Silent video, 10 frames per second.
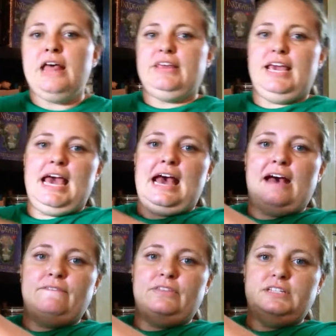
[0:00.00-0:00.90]
they
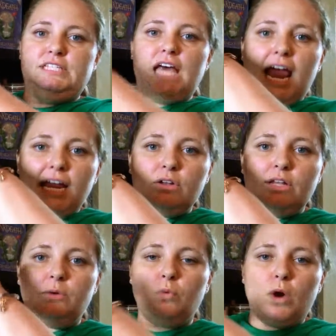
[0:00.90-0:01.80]
have the title
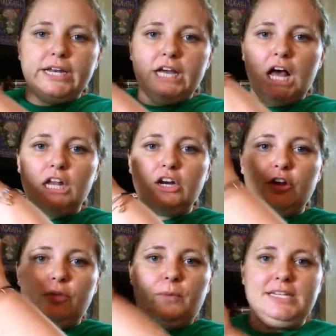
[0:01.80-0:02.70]
in one
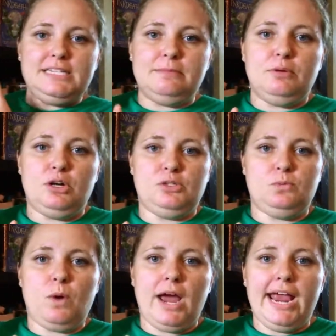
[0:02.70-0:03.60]
color, the rest of the book is
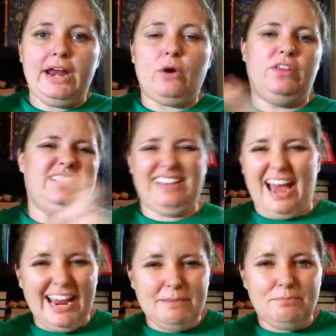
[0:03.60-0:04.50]
white, or the
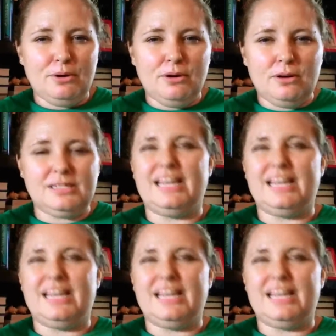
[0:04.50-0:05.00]
diet books.